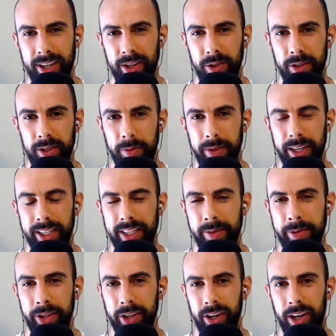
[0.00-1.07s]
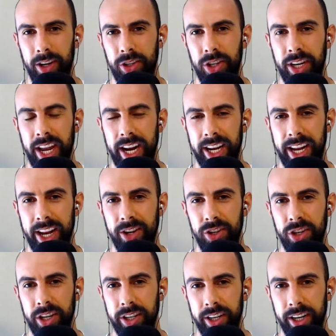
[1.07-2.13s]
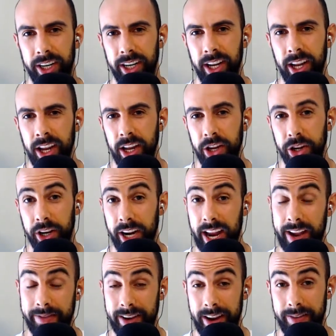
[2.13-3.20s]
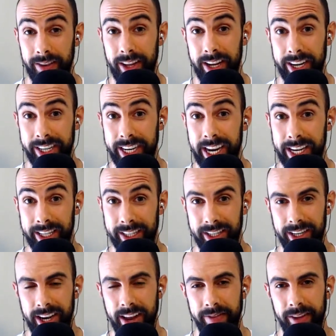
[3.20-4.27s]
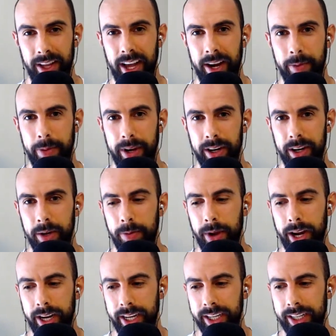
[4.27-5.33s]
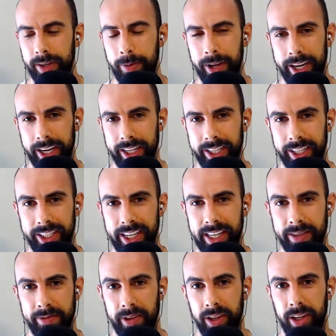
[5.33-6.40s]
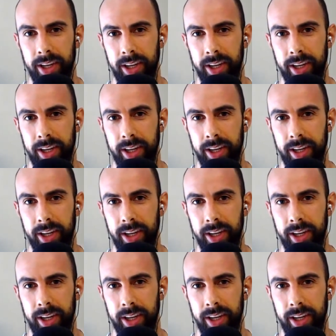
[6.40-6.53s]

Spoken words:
do something similar in genetic engineering, you're going to have a lot of tests and have a lot of buried bodies to make it successful.